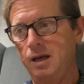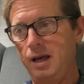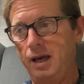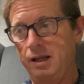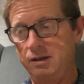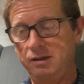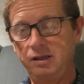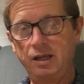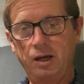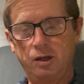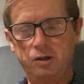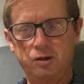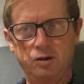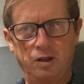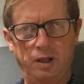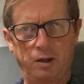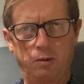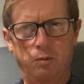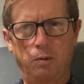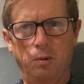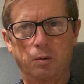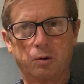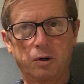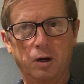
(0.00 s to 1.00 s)
And yeah, you're
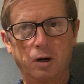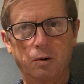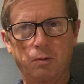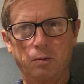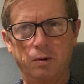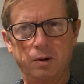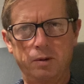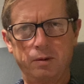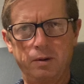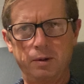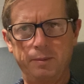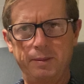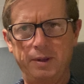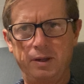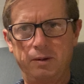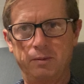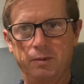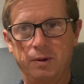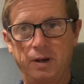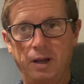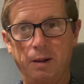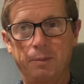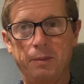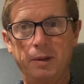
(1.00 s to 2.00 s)
like, well, Kurt, what do you mean?
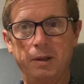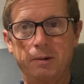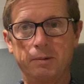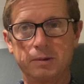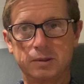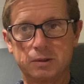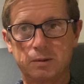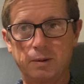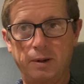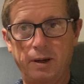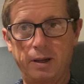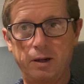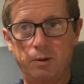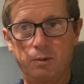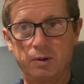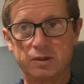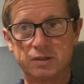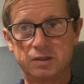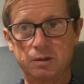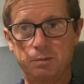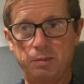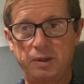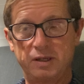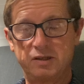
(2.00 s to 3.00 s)
When Emily was around, it
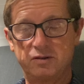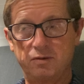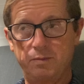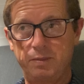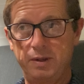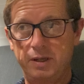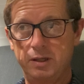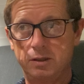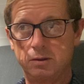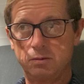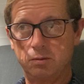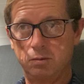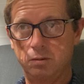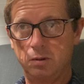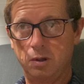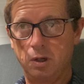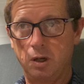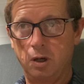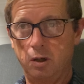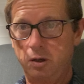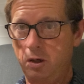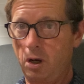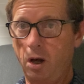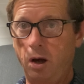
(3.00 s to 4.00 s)
wasn't a place of peace?
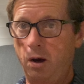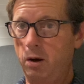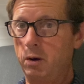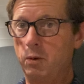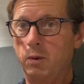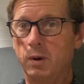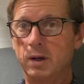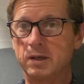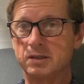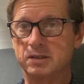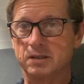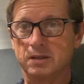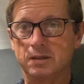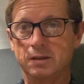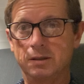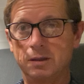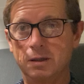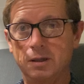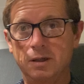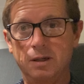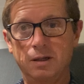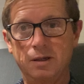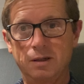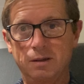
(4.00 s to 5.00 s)
No, it wasn't.
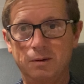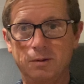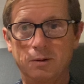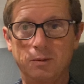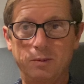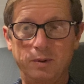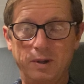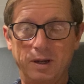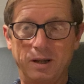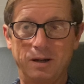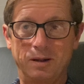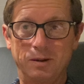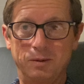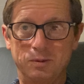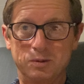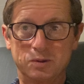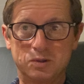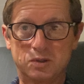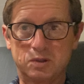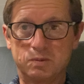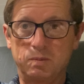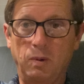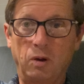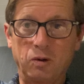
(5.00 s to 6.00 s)
it
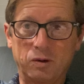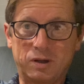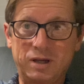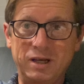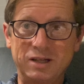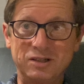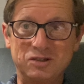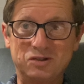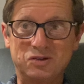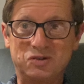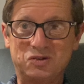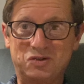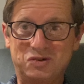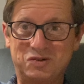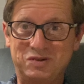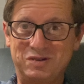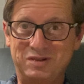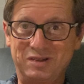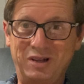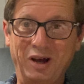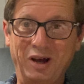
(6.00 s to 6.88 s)
was small kids.